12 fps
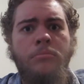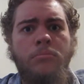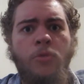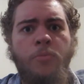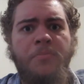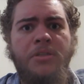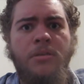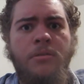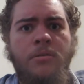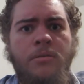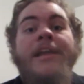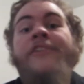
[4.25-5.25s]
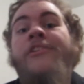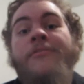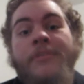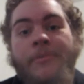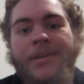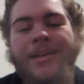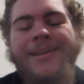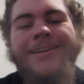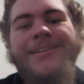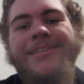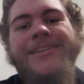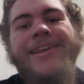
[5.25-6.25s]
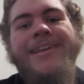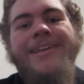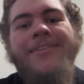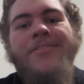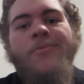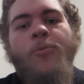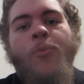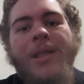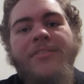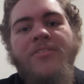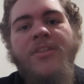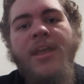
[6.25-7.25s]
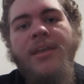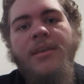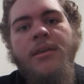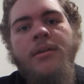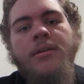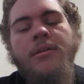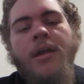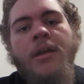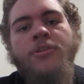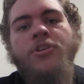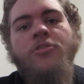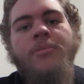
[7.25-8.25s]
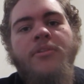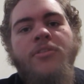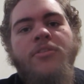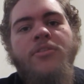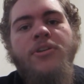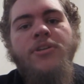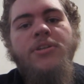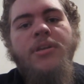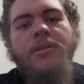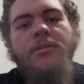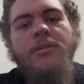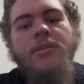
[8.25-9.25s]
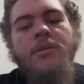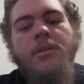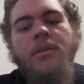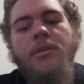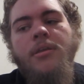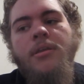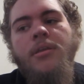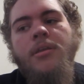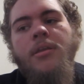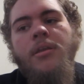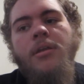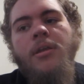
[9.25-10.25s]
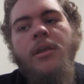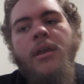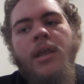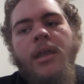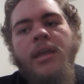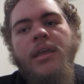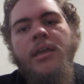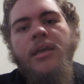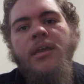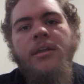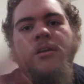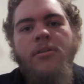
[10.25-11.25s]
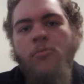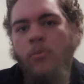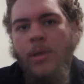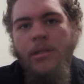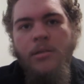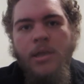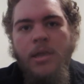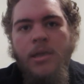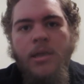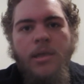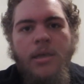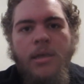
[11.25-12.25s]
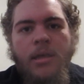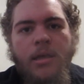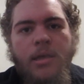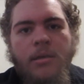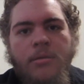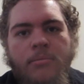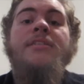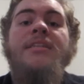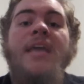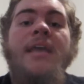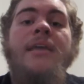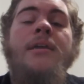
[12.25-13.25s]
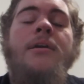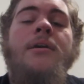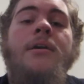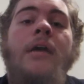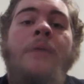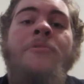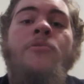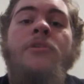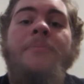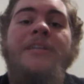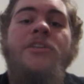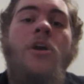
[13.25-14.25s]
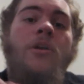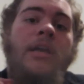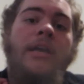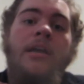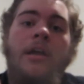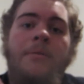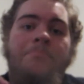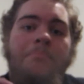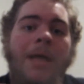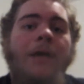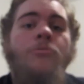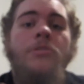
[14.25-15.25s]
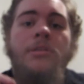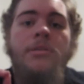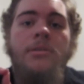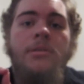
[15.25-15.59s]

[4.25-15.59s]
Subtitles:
Oops. Hello everyone. Today is Wednesday, October 3rd, and welcome! Today I'm going to be talking about